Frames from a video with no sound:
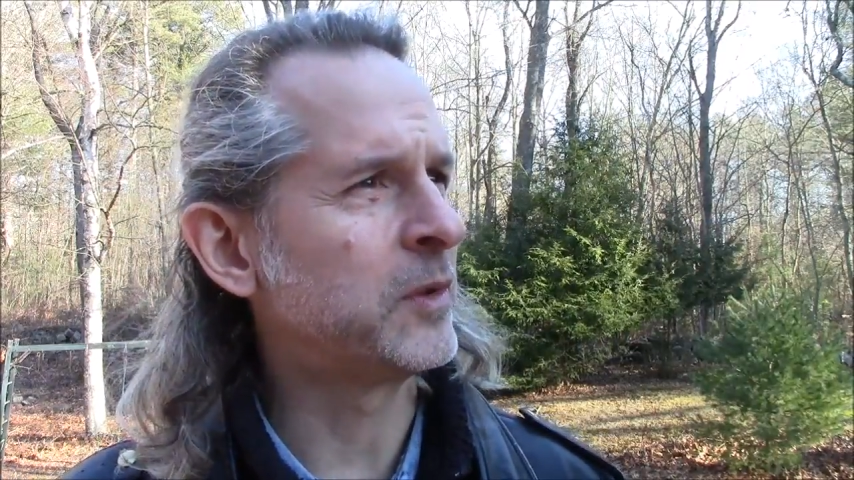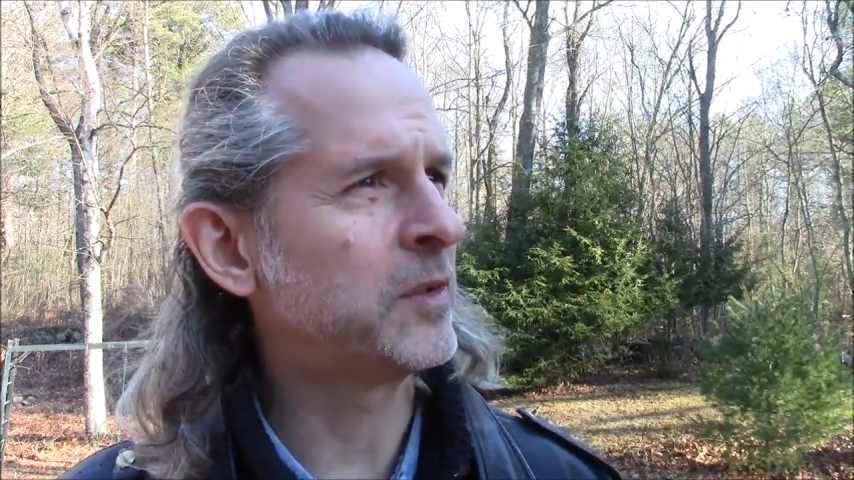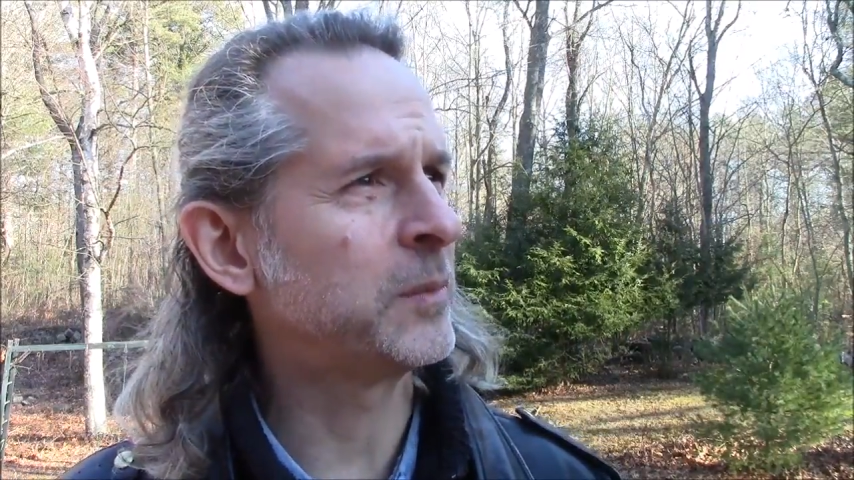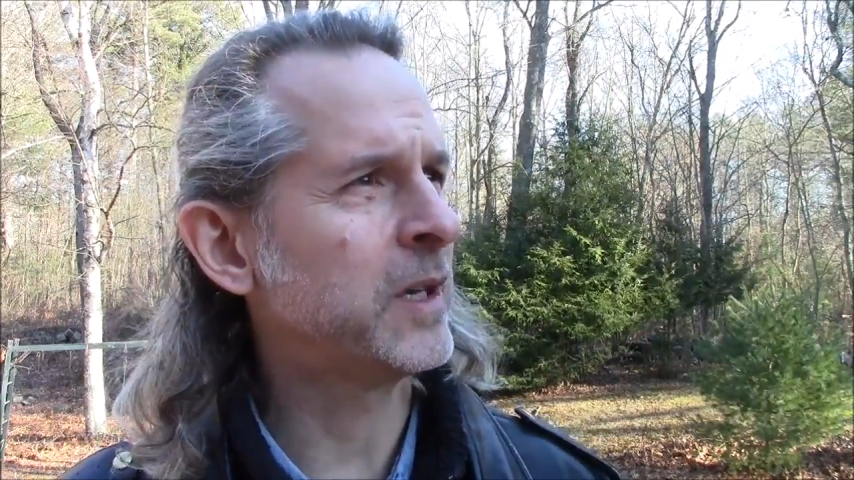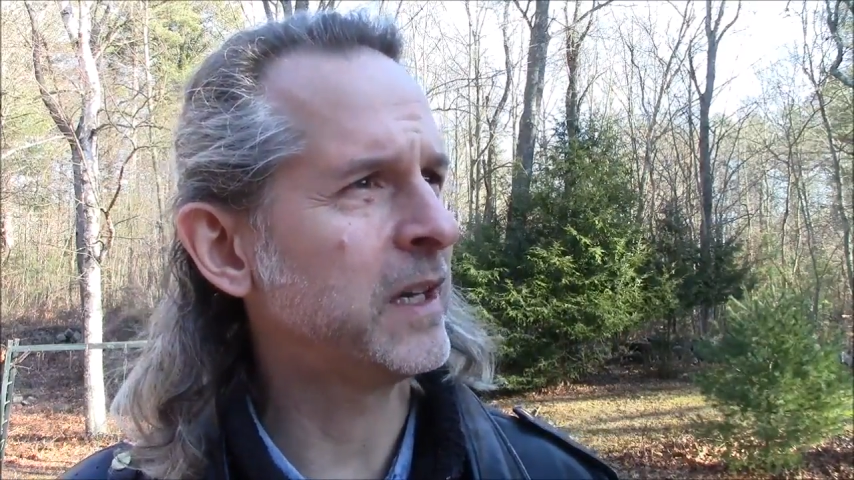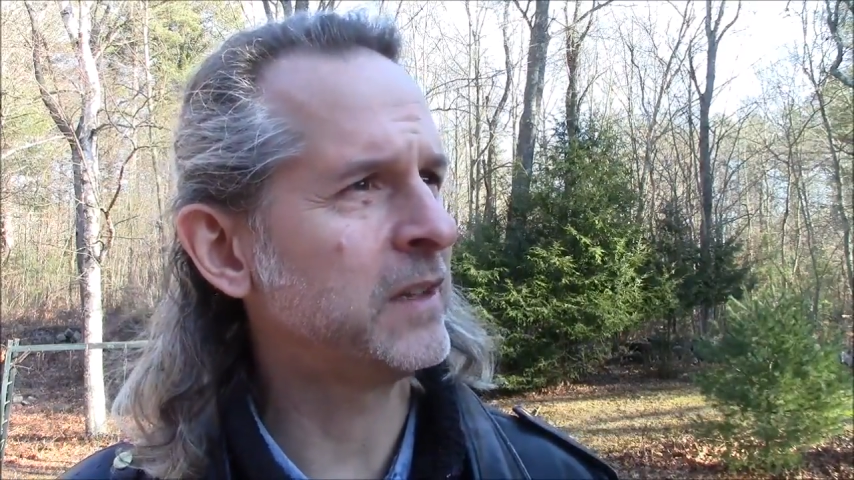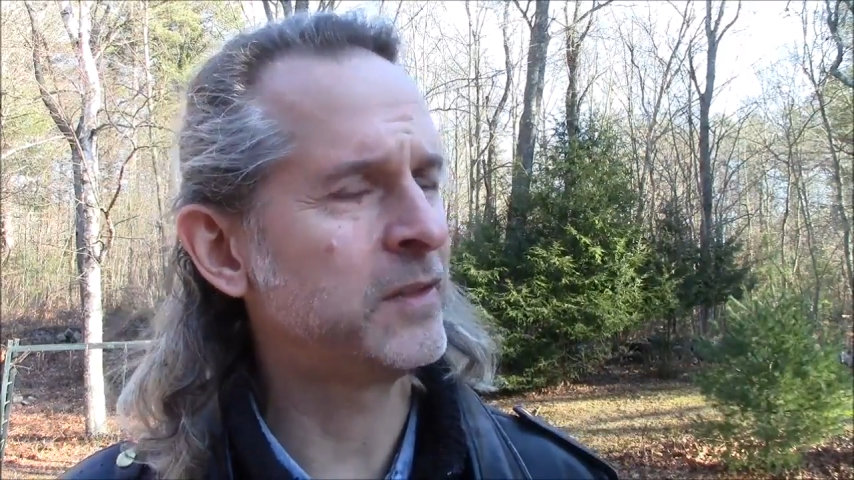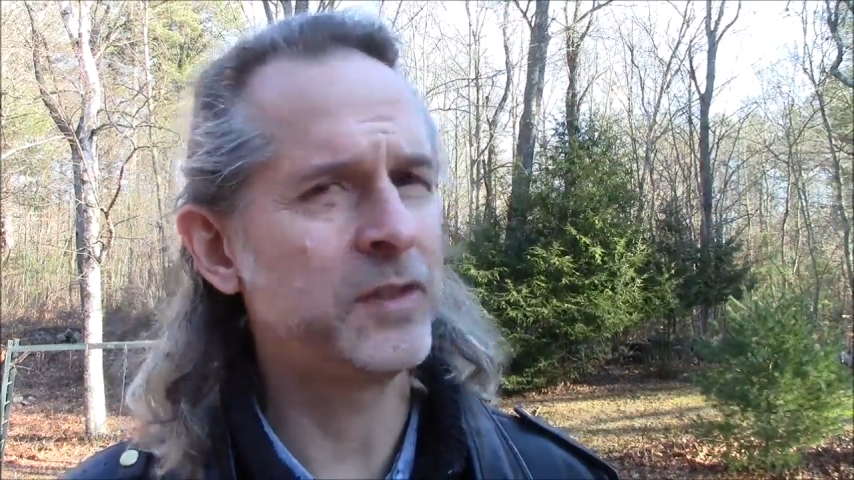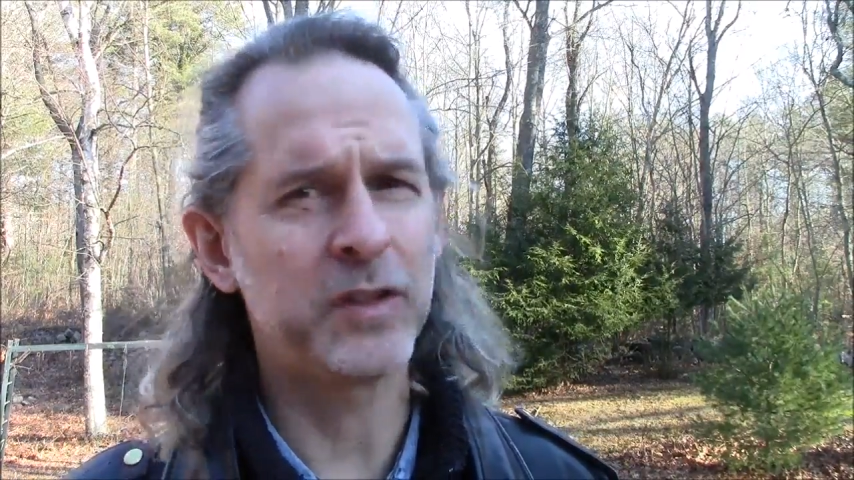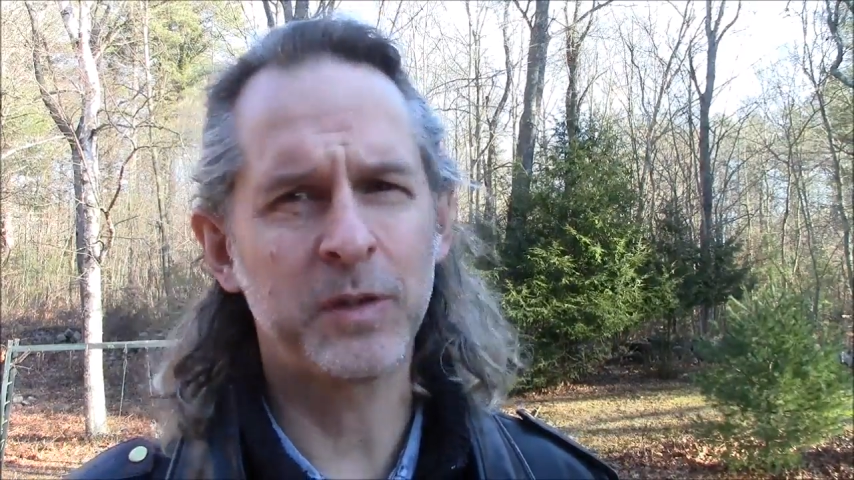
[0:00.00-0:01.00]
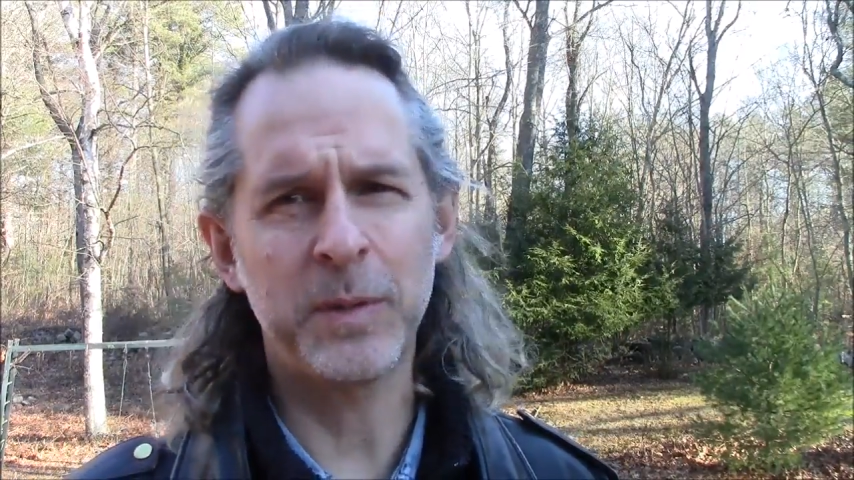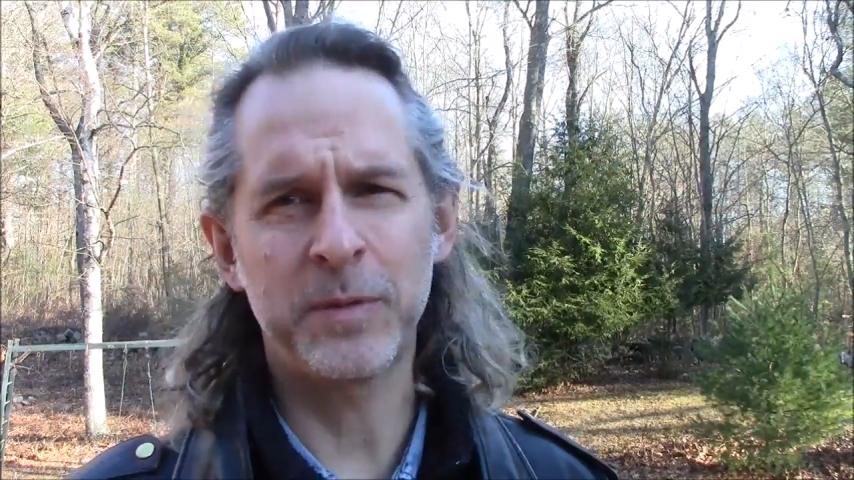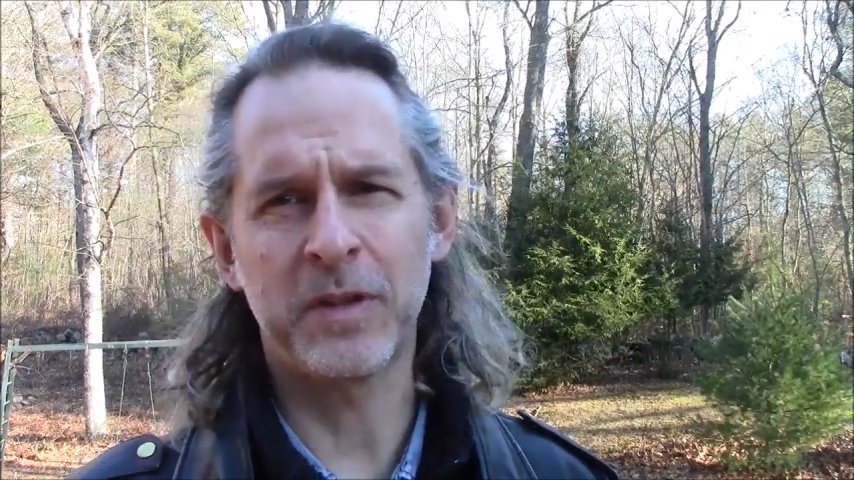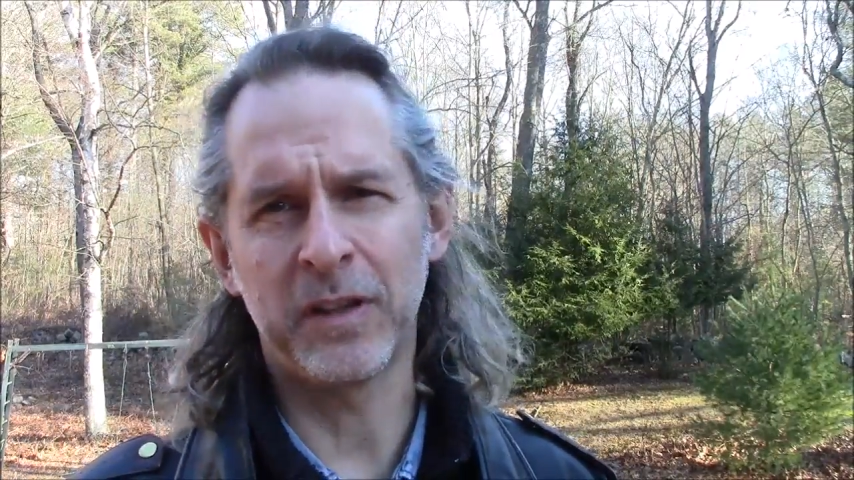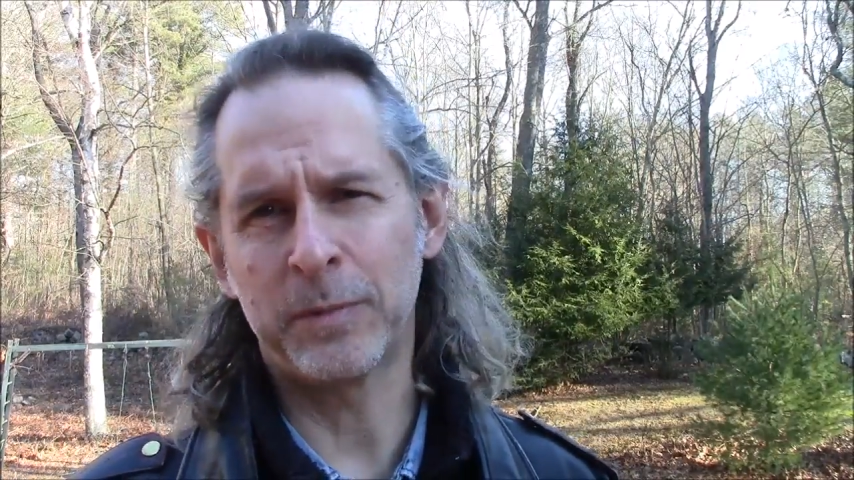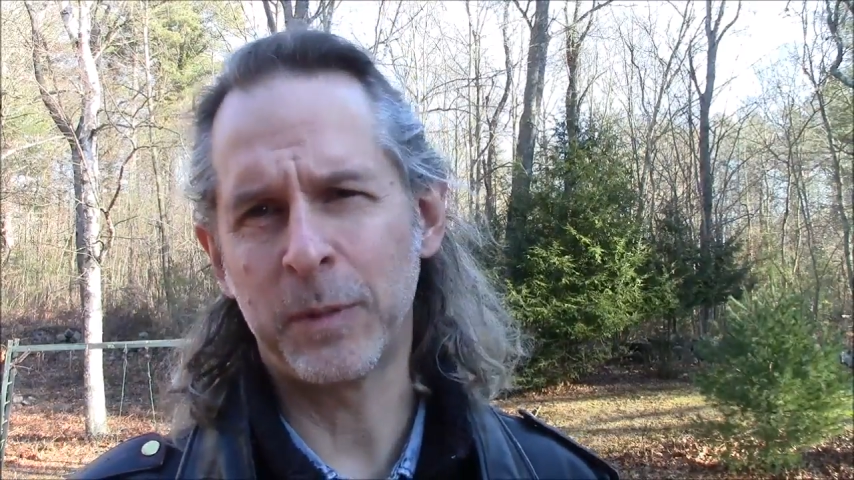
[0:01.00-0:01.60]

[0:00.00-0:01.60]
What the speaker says: some kind of description that's